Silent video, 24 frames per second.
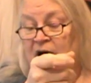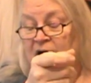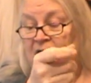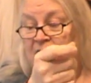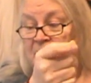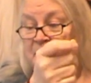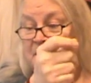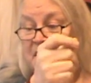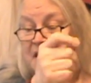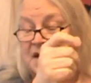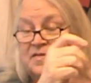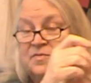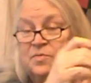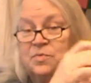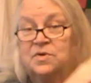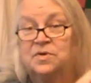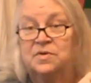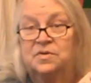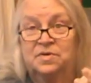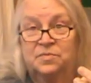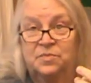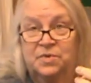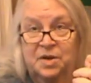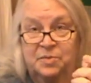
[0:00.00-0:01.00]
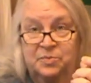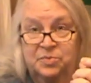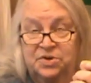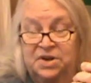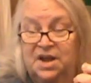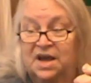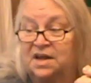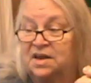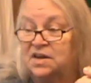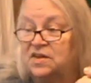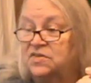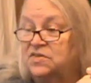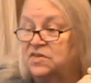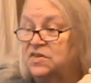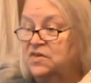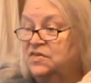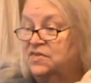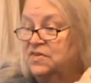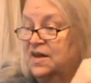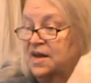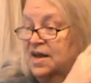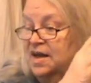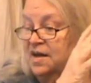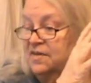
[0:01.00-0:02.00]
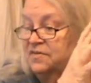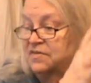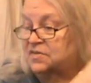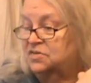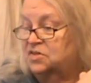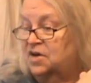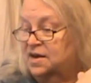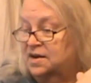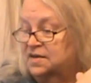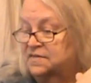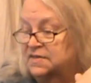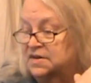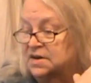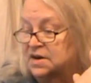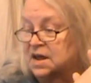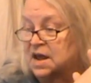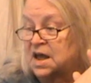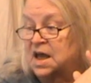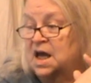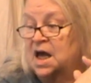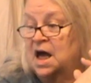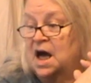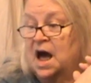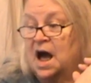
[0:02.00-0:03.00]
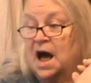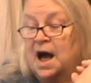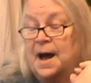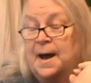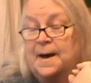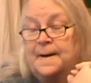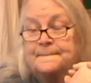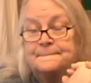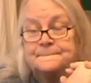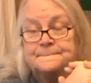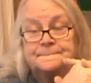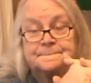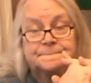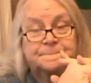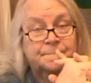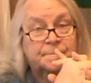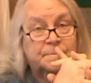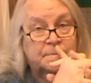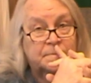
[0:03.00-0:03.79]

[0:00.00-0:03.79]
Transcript: Uh, I wear amber necklaces. I have a lot of it. Um,